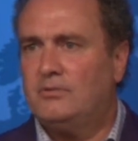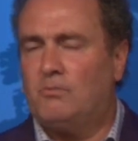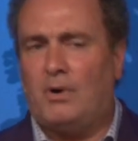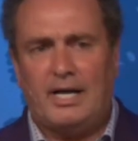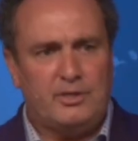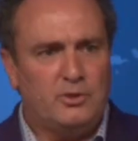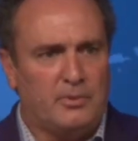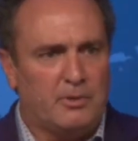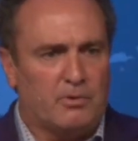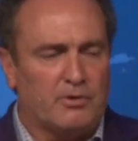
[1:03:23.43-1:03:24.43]
why do
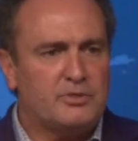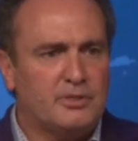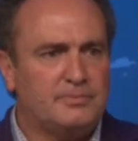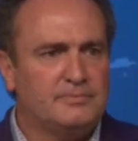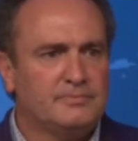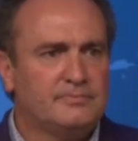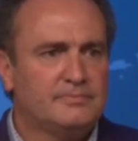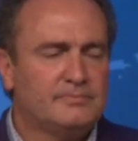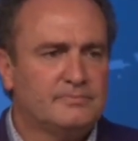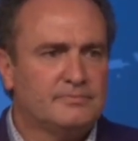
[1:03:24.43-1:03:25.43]
we worship?
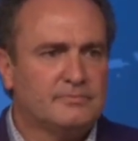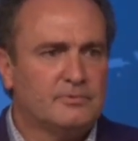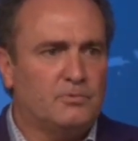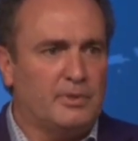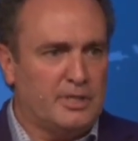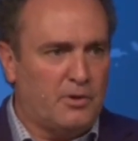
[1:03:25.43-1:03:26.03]
We